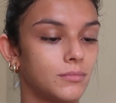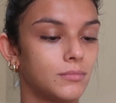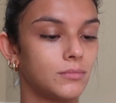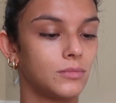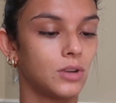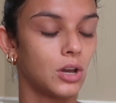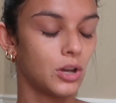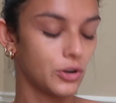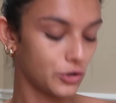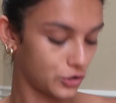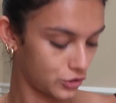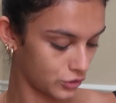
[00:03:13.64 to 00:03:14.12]

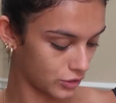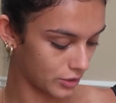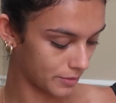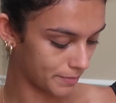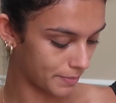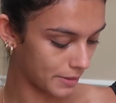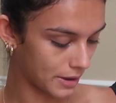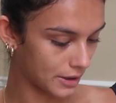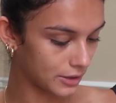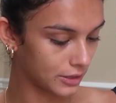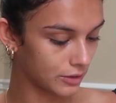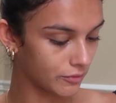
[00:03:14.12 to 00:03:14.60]
Not sure,
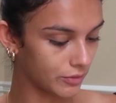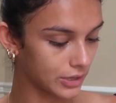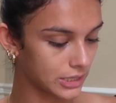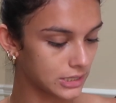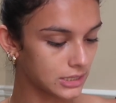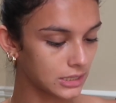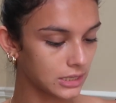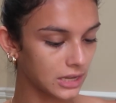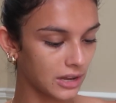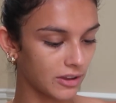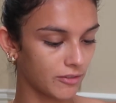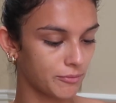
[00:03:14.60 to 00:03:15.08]
but
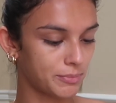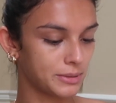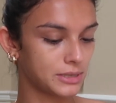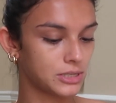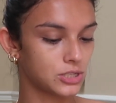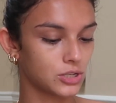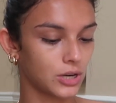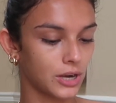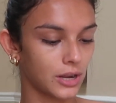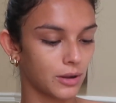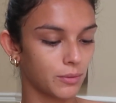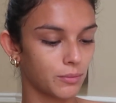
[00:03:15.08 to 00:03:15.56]
recently I've been
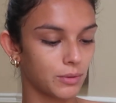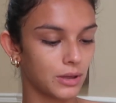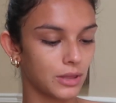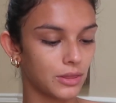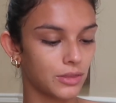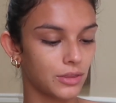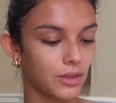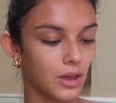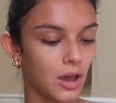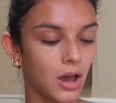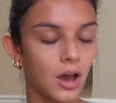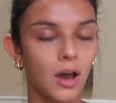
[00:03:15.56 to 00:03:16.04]
starting
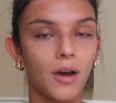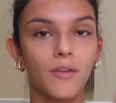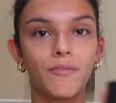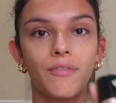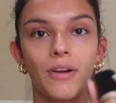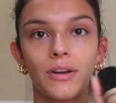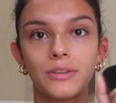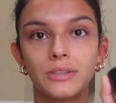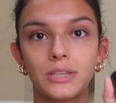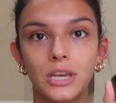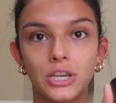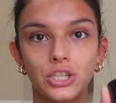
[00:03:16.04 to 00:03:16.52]
with
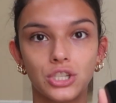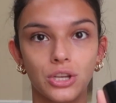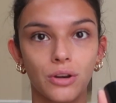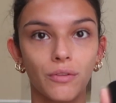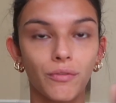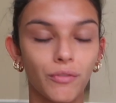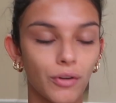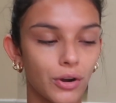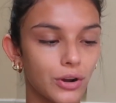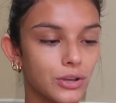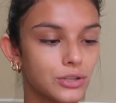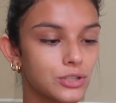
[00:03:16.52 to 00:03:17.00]
foundation
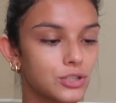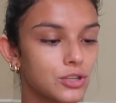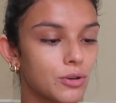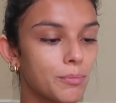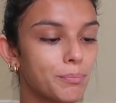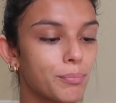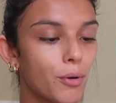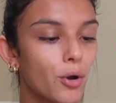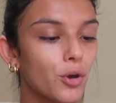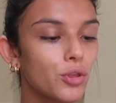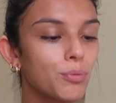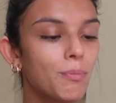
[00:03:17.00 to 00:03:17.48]
first. So
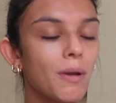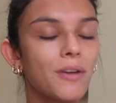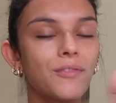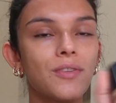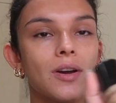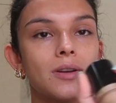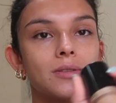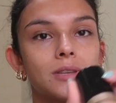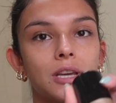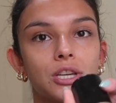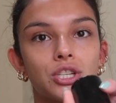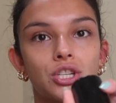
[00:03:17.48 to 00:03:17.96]
both my
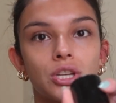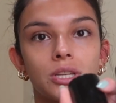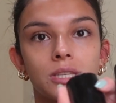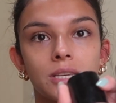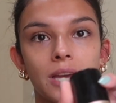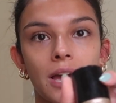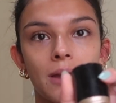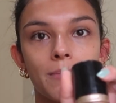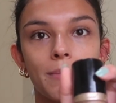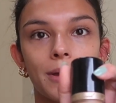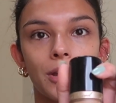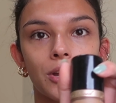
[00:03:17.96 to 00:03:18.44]
foundations
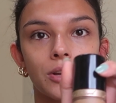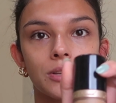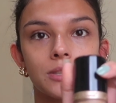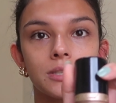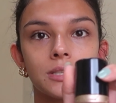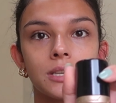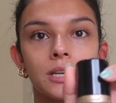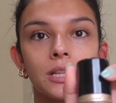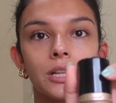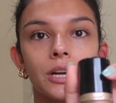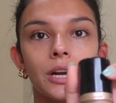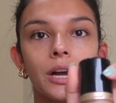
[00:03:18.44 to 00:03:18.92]
and my
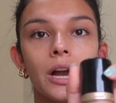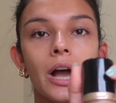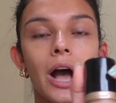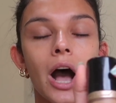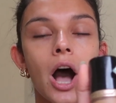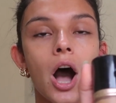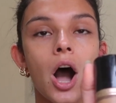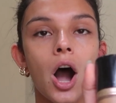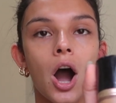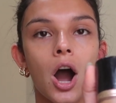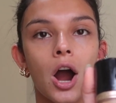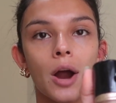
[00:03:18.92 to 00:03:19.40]
concealer
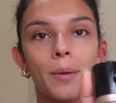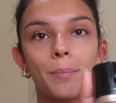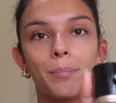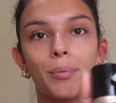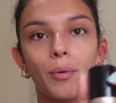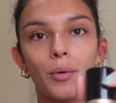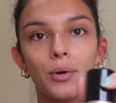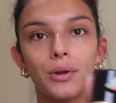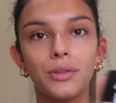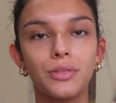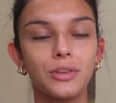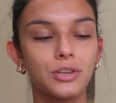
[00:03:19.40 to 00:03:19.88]
are
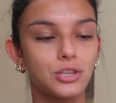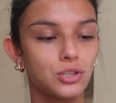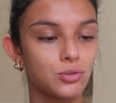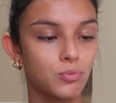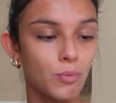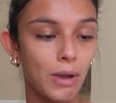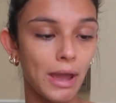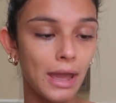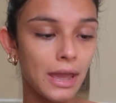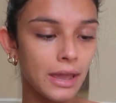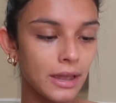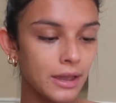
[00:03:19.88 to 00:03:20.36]
Born This
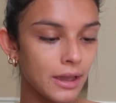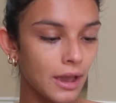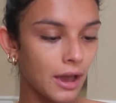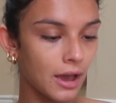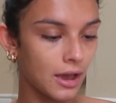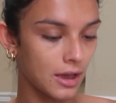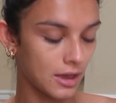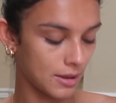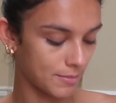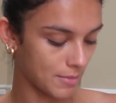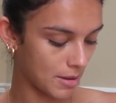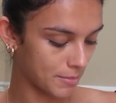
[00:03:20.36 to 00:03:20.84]
Way.
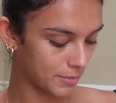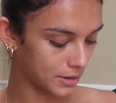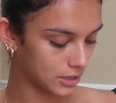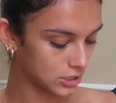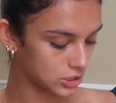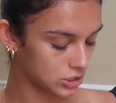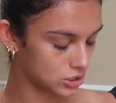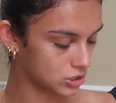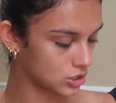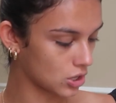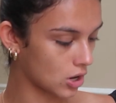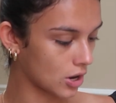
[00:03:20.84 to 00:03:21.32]
I'm
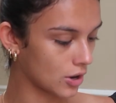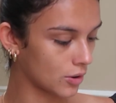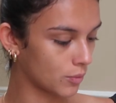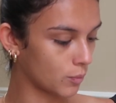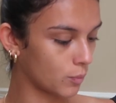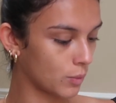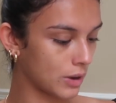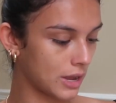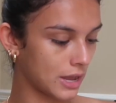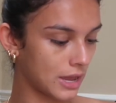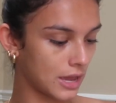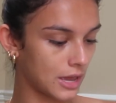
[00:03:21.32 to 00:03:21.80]
gonna
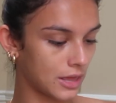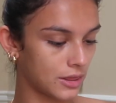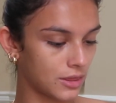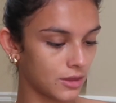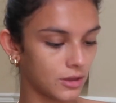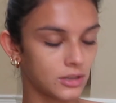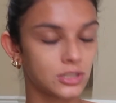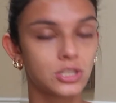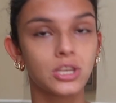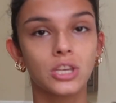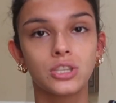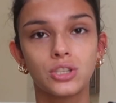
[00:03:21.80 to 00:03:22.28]
start with,
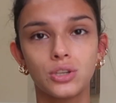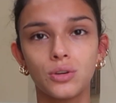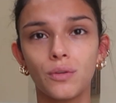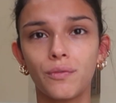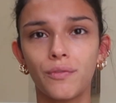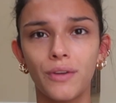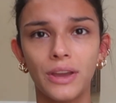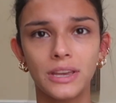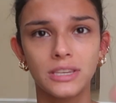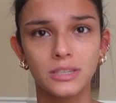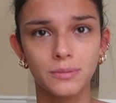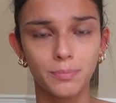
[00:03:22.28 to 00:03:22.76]
it's a Too
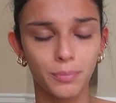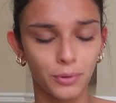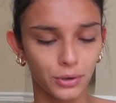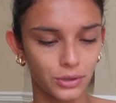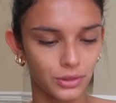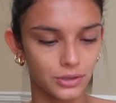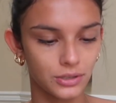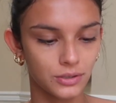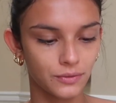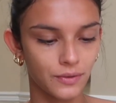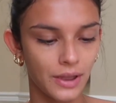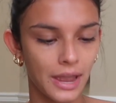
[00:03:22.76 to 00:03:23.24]
Faced
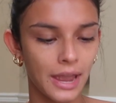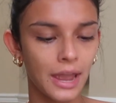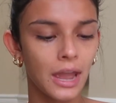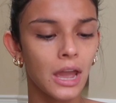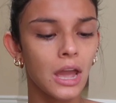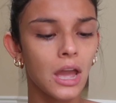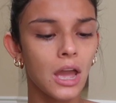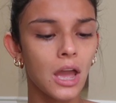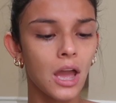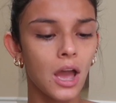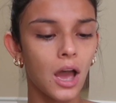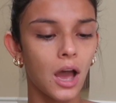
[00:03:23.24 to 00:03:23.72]
Born This Way.
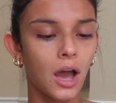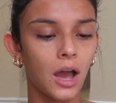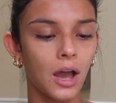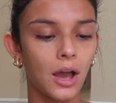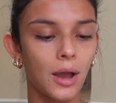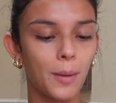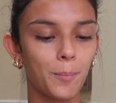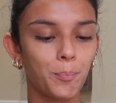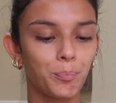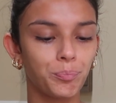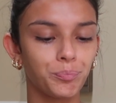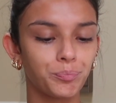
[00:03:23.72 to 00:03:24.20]

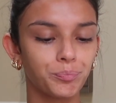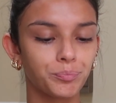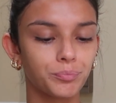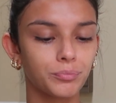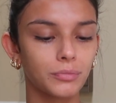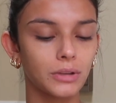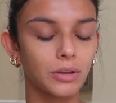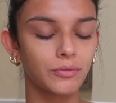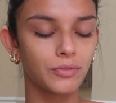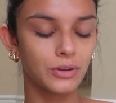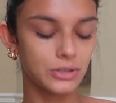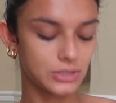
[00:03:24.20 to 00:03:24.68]

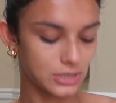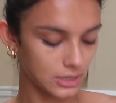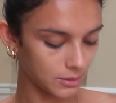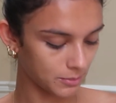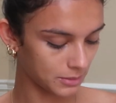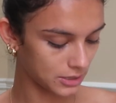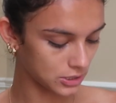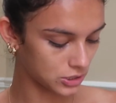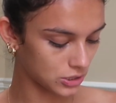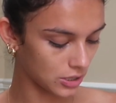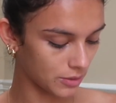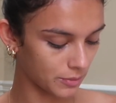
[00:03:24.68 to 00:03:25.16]
First thing I'm
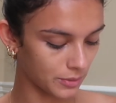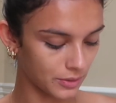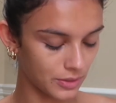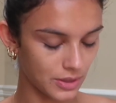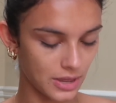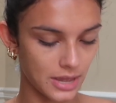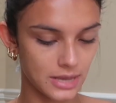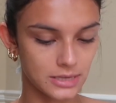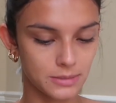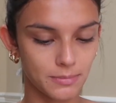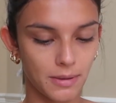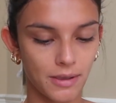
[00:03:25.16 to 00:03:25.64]
gonna start
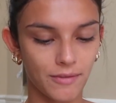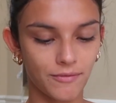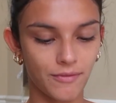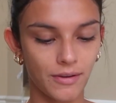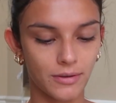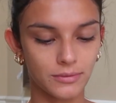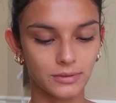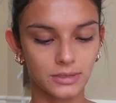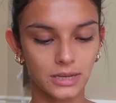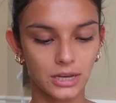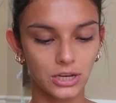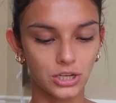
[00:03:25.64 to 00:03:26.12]
with is my
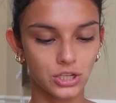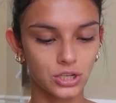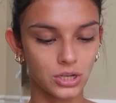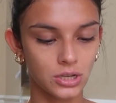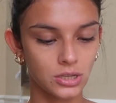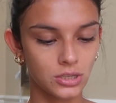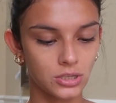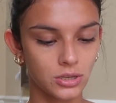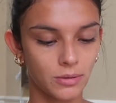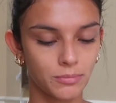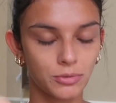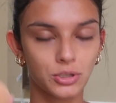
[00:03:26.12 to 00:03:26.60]

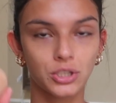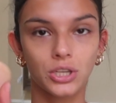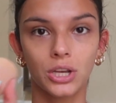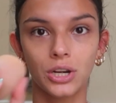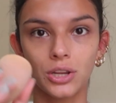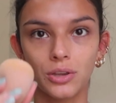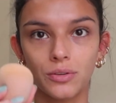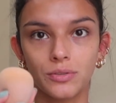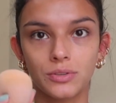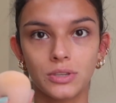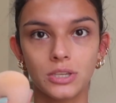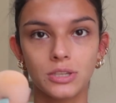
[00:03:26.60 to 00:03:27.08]
foundation. So I'm just
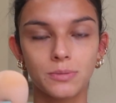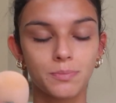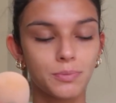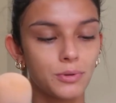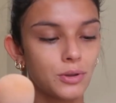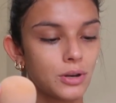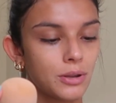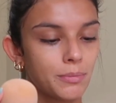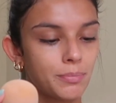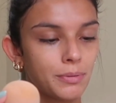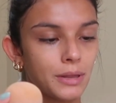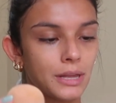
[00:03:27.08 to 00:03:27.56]
gonna use this
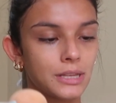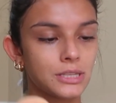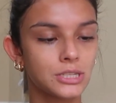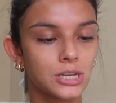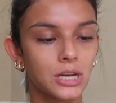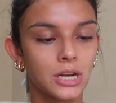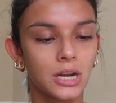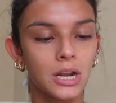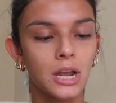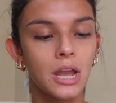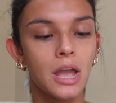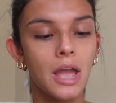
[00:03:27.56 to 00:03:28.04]
beauty
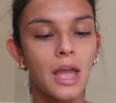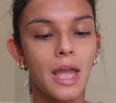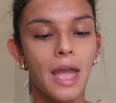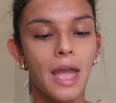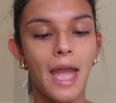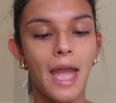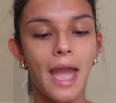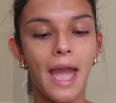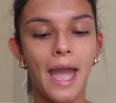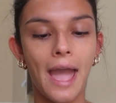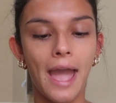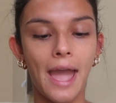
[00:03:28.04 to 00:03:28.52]
blender
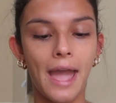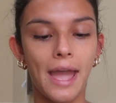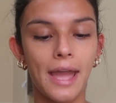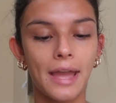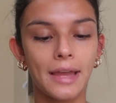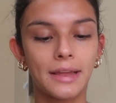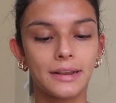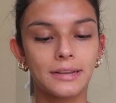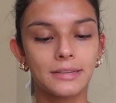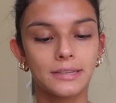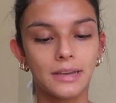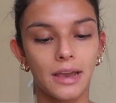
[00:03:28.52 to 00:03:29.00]

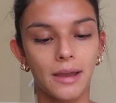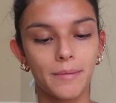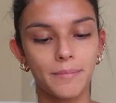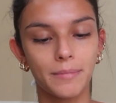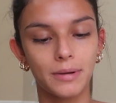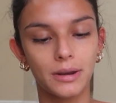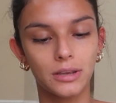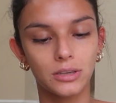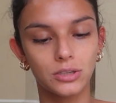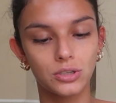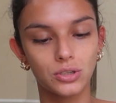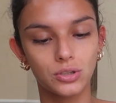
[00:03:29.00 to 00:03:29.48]
and I'm
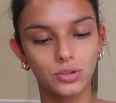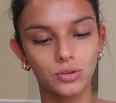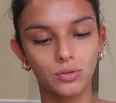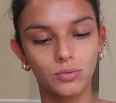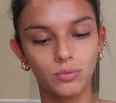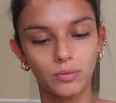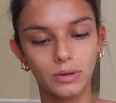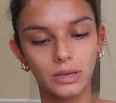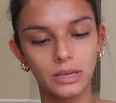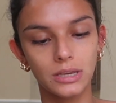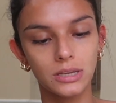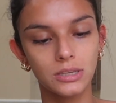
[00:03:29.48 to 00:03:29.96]
gonna
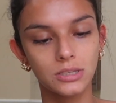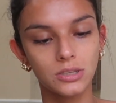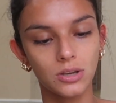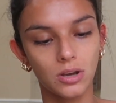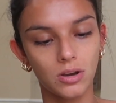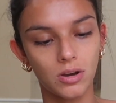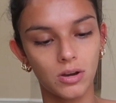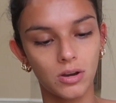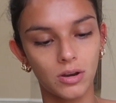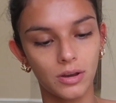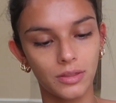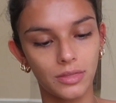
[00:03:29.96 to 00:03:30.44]
squeeze
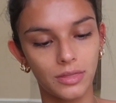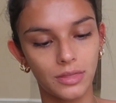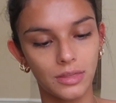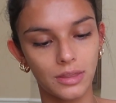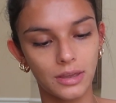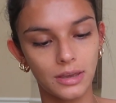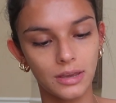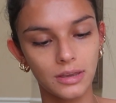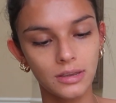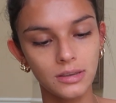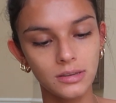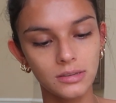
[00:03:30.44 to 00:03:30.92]
on
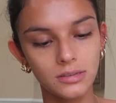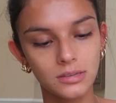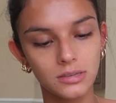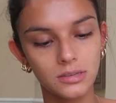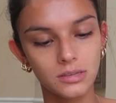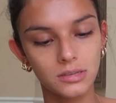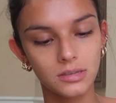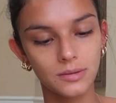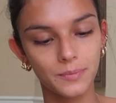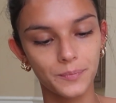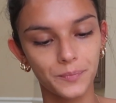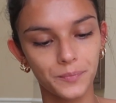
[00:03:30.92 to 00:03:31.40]

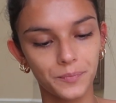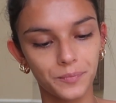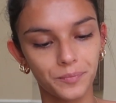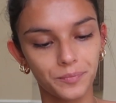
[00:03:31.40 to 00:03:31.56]
this.